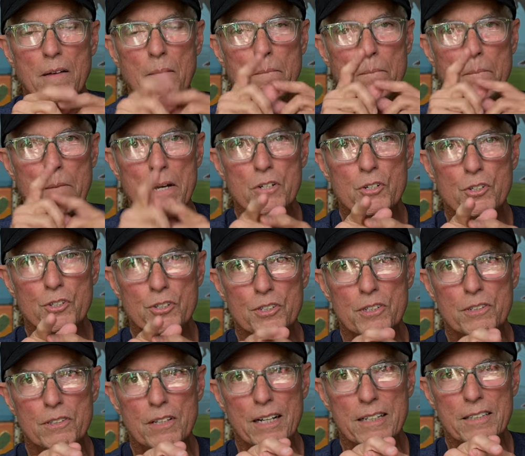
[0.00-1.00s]
Make sure
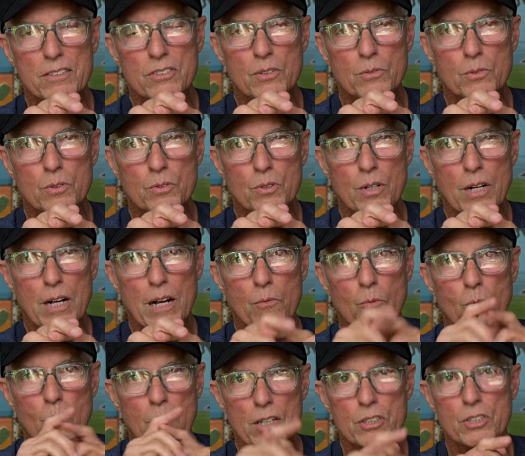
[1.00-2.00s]
you like and subscribe.
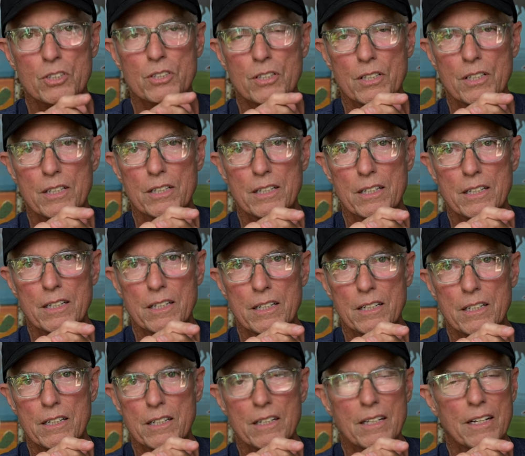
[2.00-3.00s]
Watch to the
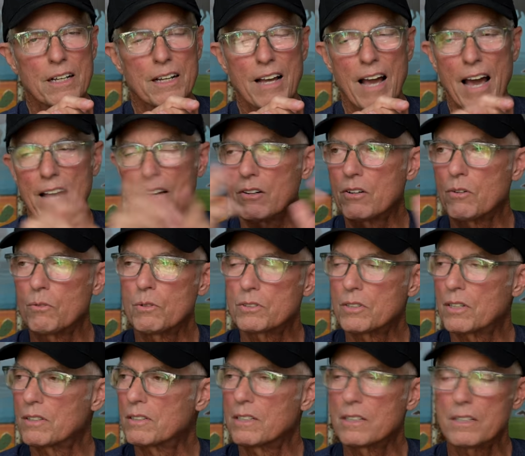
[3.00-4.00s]
end. I don't know what's
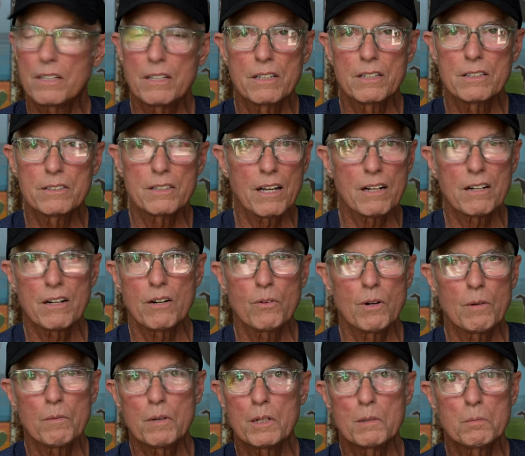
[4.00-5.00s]
on the end of this. I don't know
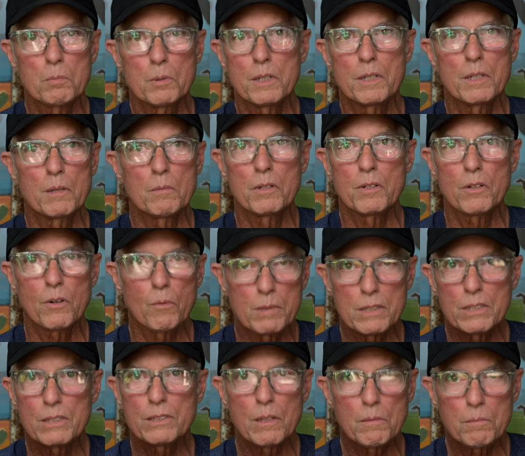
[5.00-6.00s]
what I'm going to put here, but there'll
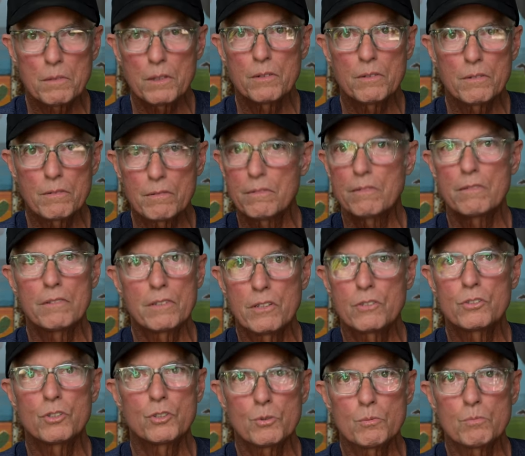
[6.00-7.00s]
be something
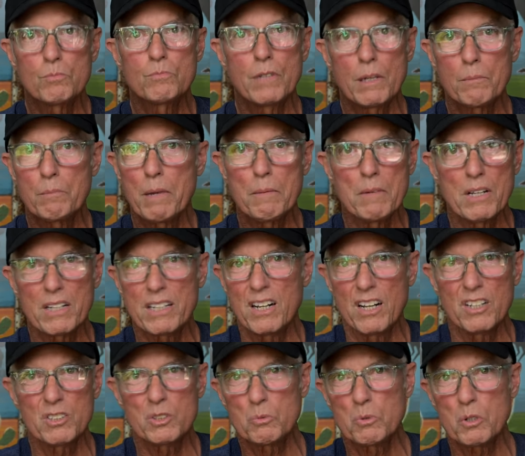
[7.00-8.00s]
that you'll, maybe a
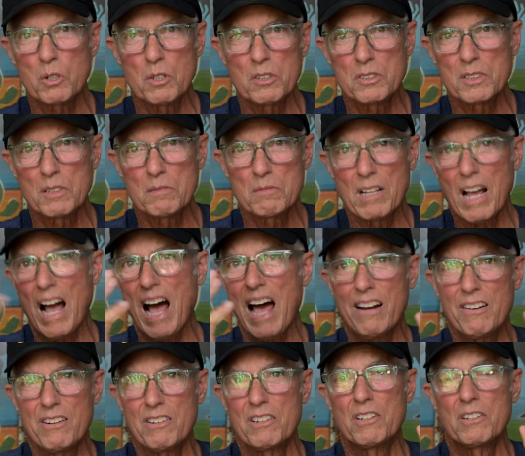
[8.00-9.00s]
cuss word or something. I
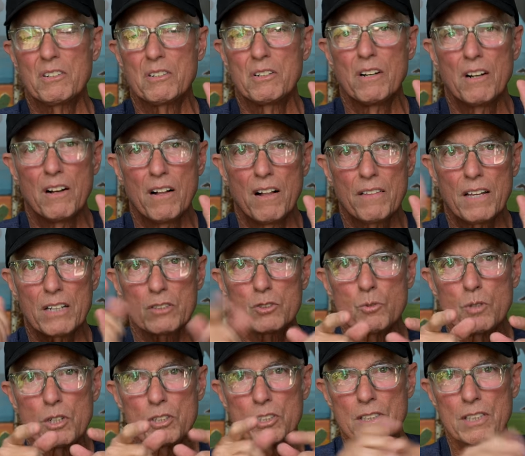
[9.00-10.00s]
don't know. Thanks for
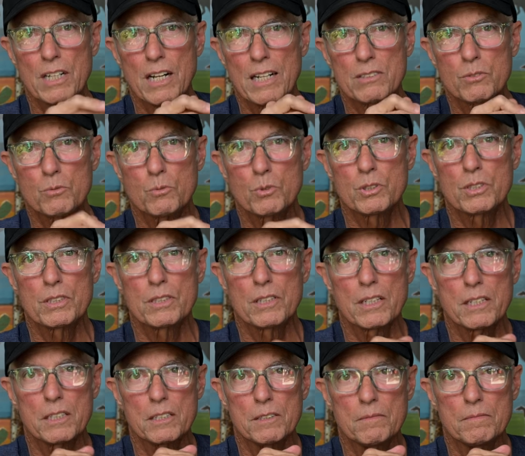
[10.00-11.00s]
watching, guys. We'll see you
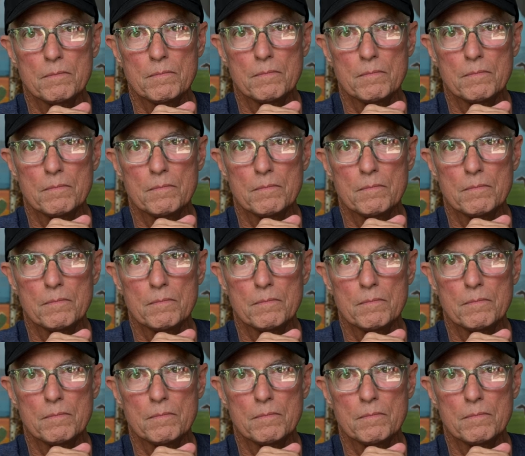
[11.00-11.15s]
later.